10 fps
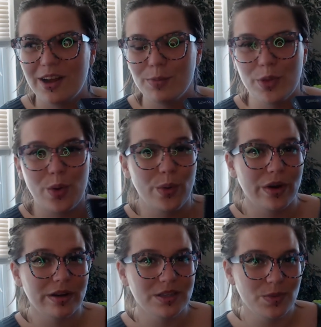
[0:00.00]
the
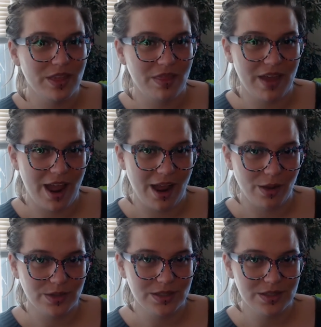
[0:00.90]
horrors within the
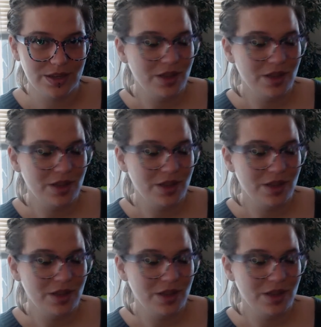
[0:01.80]
house.